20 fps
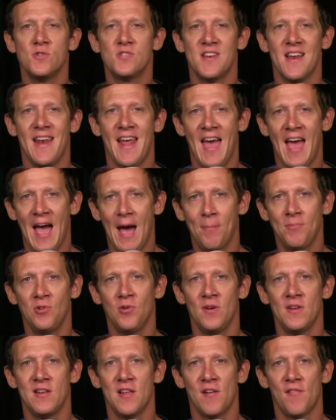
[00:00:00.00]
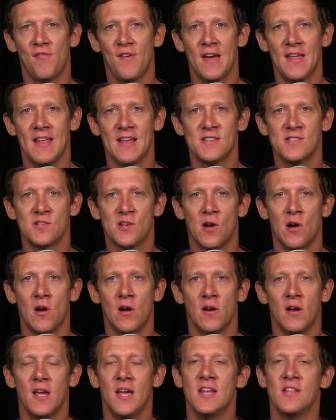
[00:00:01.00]
used an app to identify that
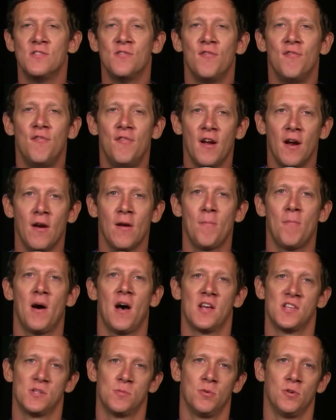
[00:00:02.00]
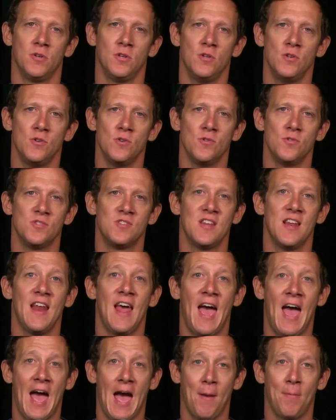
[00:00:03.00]
song, it's very possible you used
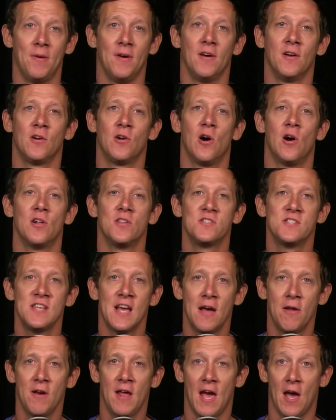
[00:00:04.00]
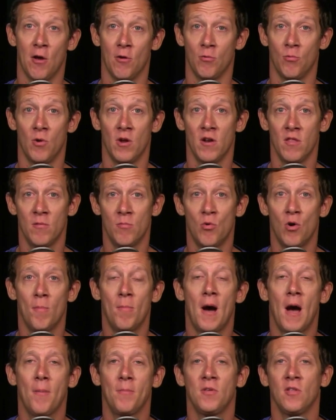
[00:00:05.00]
an app called SoundHound, one of the
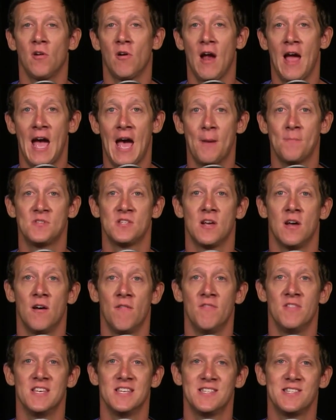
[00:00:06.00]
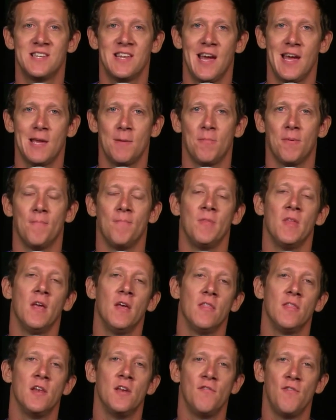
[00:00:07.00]
more popular apps of this type.
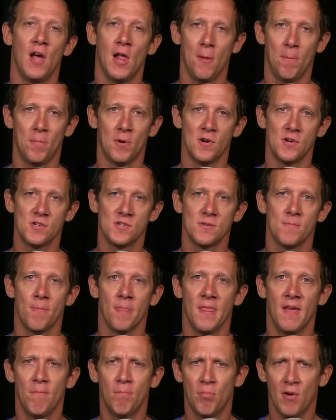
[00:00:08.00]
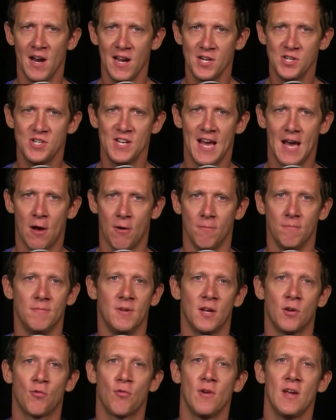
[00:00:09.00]
The developers have branched out
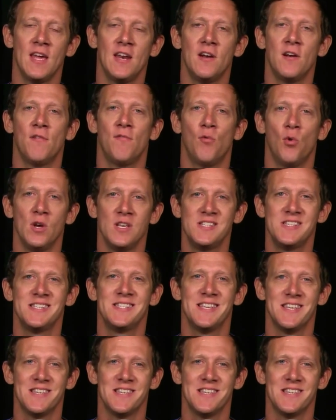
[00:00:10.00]
and created a voice